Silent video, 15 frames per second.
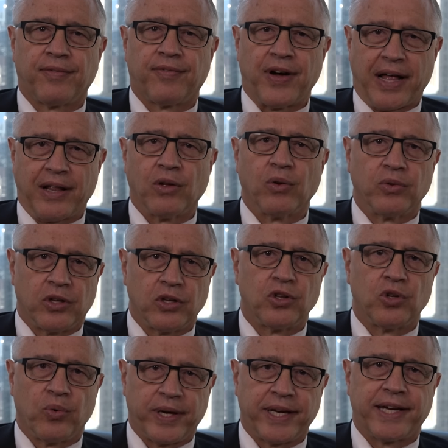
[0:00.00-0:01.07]
followed the
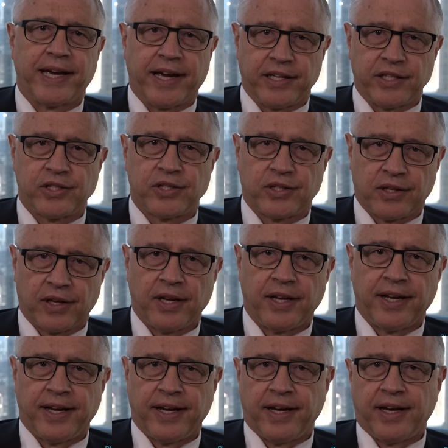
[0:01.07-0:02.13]
Dewey case
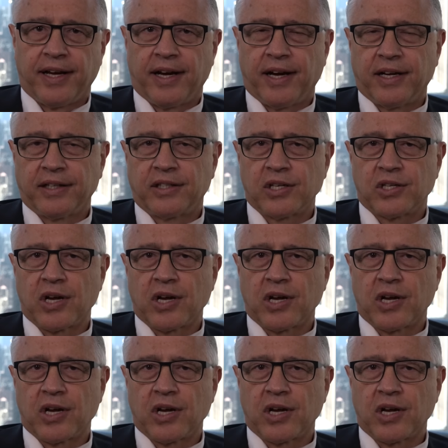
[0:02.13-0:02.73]
to